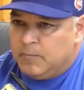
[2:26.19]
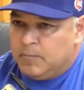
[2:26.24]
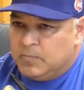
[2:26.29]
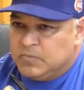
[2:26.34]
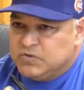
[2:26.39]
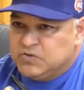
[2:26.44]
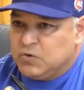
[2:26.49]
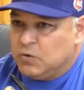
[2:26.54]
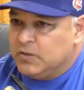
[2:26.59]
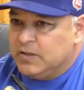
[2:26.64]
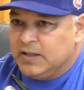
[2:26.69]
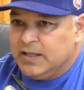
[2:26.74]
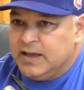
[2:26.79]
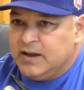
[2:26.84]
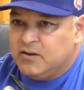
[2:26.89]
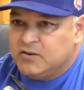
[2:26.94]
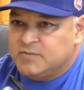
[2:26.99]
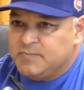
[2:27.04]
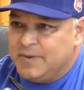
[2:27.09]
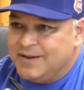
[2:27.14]
So the
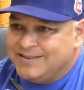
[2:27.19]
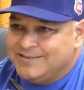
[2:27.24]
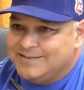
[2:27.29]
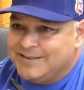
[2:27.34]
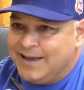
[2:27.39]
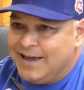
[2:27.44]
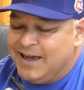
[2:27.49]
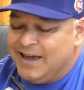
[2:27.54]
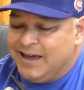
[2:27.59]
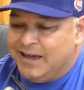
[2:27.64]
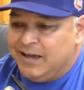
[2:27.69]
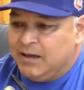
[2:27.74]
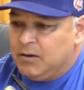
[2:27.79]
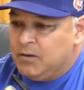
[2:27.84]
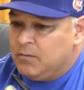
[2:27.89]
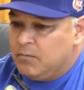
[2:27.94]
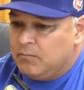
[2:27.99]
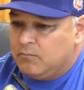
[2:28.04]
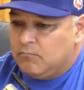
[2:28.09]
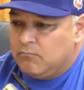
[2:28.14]
Lakers may
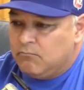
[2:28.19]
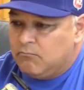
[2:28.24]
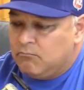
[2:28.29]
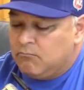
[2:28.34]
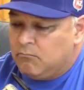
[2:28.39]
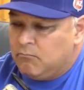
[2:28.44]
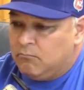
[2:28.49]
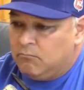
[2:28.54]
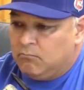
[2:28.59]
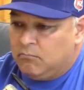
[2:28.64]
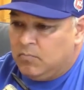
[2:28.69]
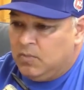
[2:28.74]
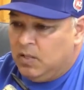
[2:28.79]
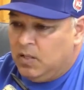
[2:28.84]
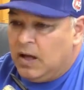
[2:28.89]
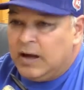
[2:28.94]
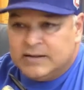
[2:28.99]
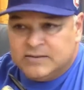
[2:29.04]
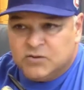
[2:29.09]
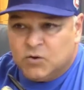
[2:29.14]
say
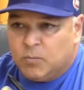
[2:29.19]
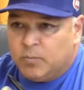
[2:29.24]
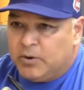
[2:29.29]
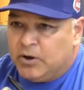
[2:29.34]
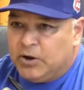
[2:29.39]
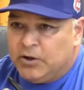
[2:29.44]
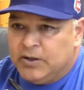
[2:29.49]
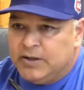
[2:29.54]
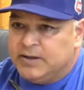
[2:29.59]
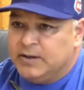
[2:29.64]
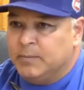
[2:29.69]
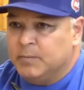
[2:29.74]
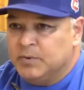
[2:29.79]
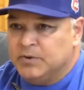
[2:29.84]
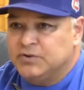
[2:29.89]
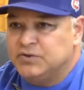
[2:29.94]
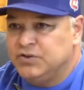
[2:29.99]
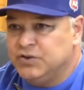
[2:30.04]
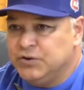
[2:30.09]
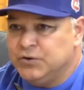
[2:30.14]
Lonzo Ball at number
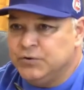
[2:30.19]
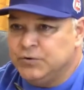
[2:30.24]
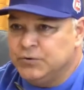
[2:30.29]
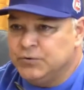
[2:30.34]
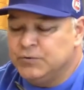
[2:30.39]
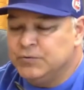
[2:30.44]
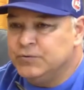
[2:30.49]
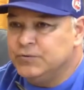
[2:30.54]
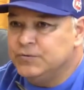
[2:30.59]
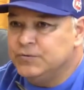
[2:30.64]
2